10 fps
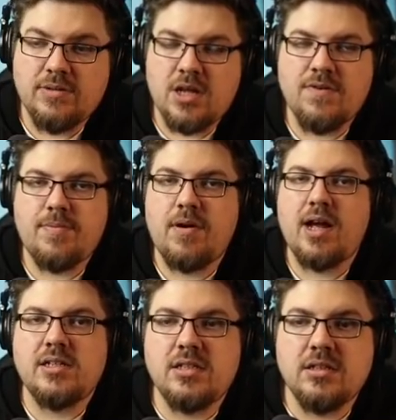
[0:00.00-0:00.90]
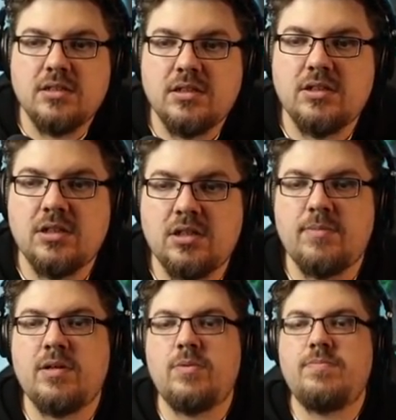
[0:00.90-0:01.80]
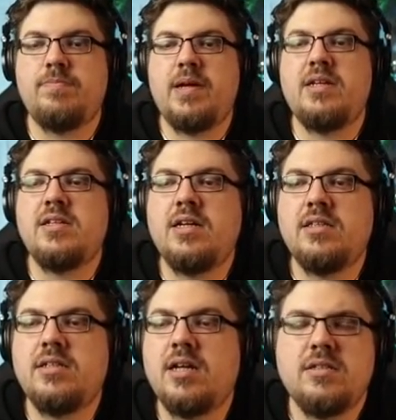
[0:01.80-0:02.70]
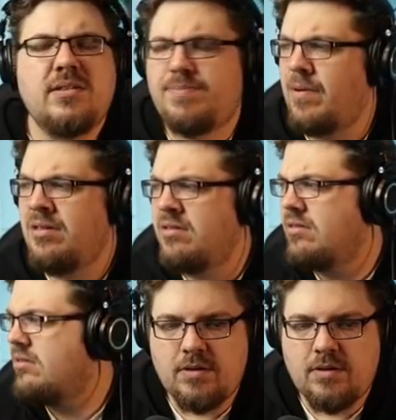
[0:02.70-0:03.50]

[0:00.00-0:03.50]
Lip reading: He was overpriced and should have gone with a PC instead. Pardon?